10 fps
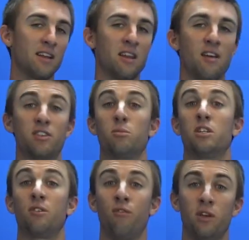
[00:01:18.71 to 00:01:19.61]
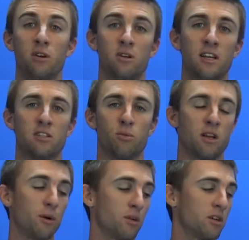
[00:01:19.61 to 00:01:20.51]
I didn't have as much feel as
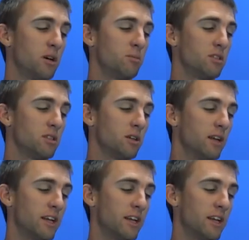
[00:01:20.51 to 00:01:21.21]
what I would come to